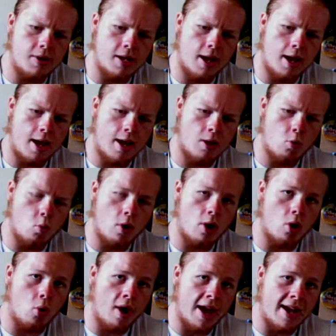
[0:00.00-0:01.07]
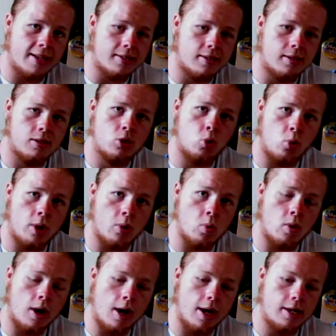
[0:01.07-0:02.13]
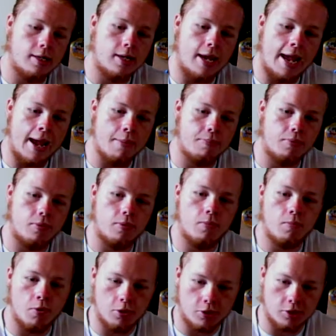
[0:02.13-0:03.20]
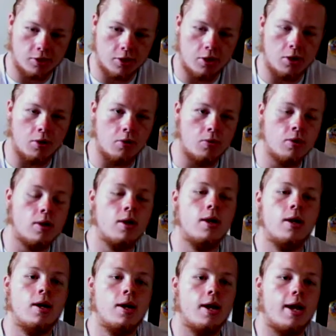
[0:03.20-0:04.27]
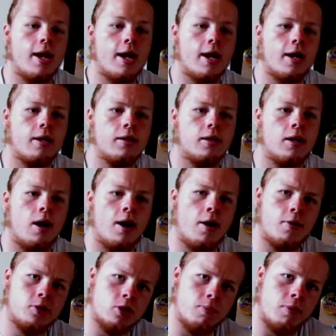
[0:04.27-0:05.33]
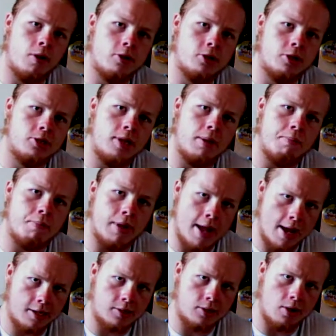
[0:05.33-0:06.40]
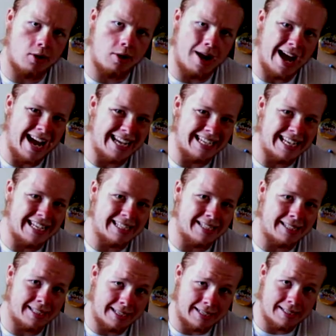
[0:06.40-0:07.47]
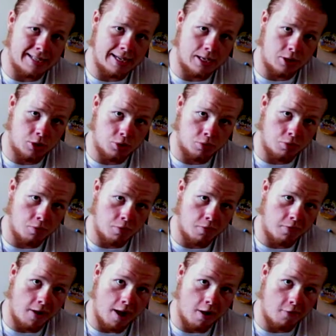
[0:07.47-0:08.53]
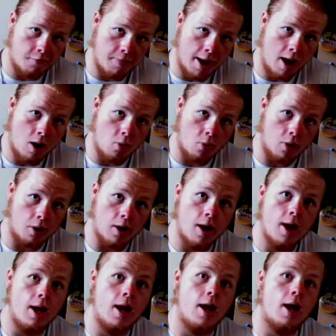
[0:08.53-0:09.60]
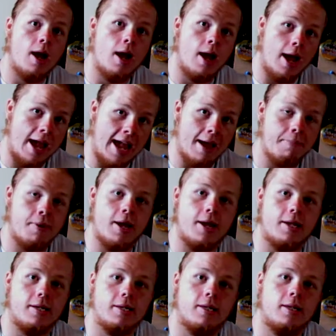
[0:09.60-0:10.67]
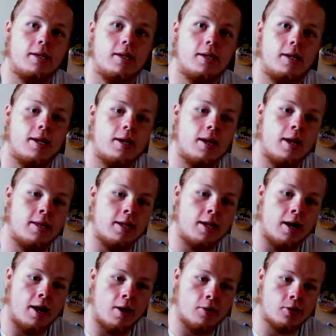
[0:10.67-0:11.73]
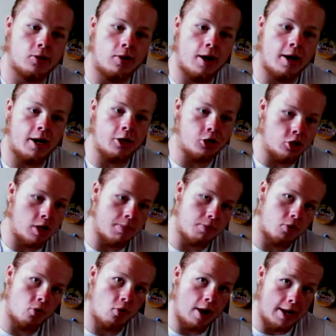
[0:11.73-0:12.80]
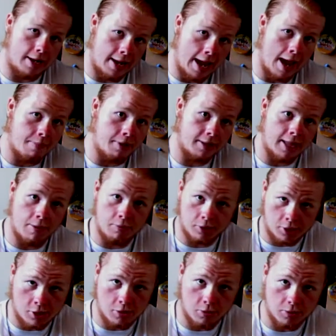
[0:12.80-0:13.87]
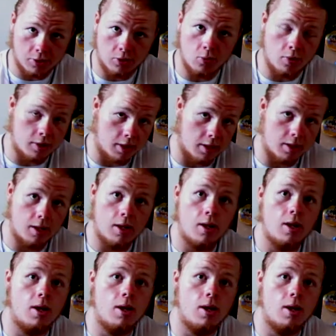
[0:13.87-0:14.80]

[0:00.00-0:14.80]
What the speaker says: BA108 20-watt amp. Purchased it new. And I also purchased a Blackstar ID60 True Valve Power amp head. And then I also got a cheap crate cabinet that was used with it.